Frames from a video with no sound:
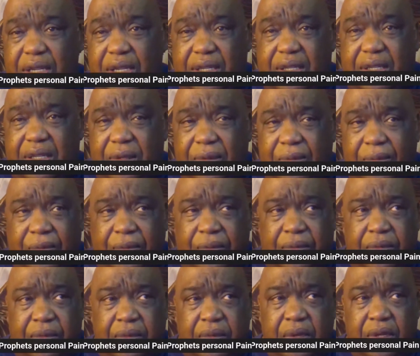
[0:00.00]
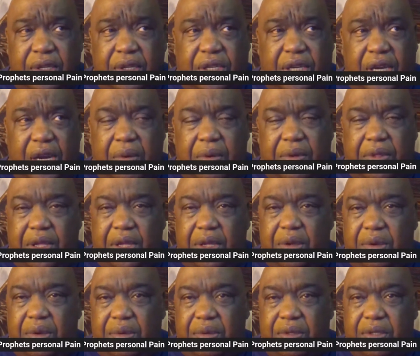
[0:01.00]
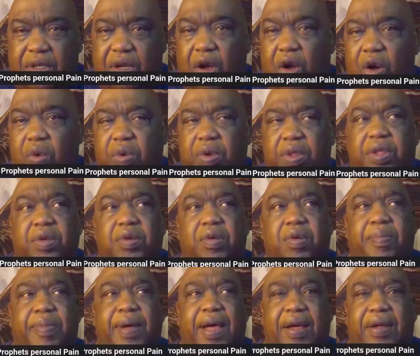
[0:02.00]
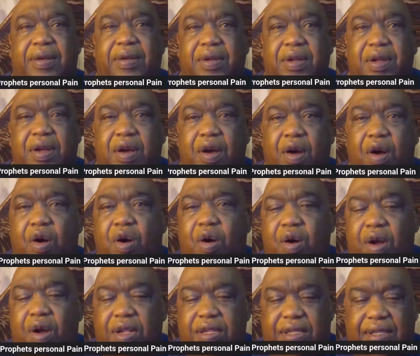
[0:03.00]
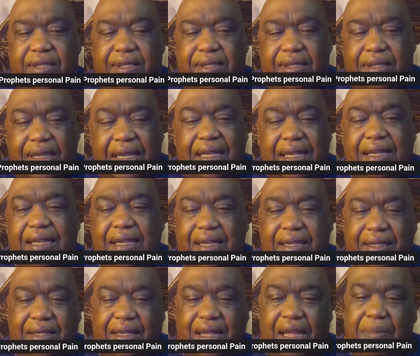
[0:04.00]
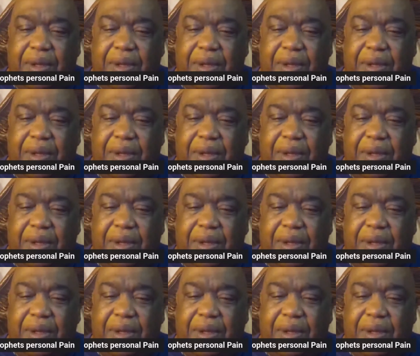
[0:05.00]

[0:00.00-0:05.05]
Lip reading: is to share with you, talk with you about hard seasons.